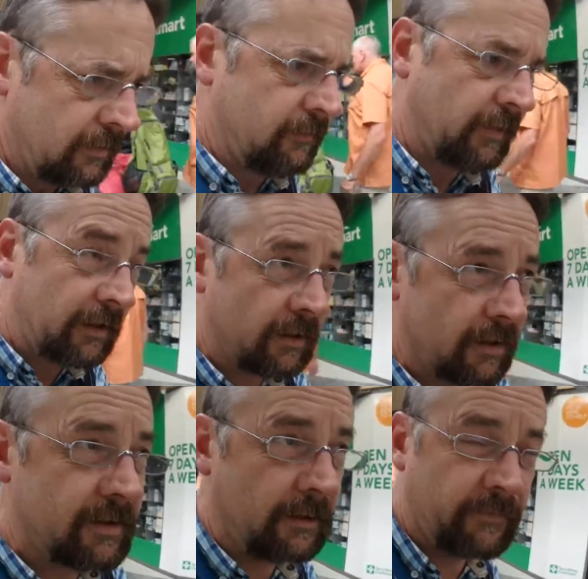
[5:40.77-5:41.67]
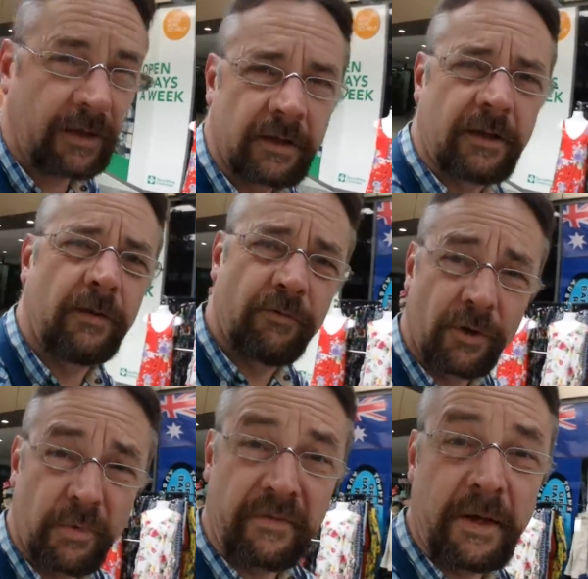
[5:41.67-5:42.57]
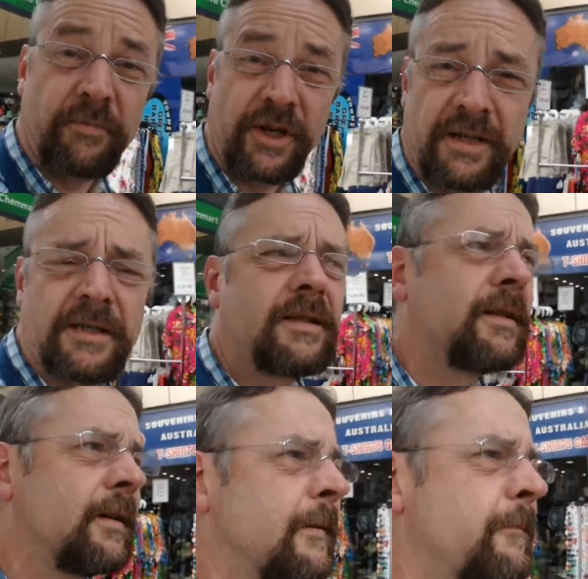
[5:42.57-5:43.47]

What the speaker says: To think that it's something that's gone wrong with our brains,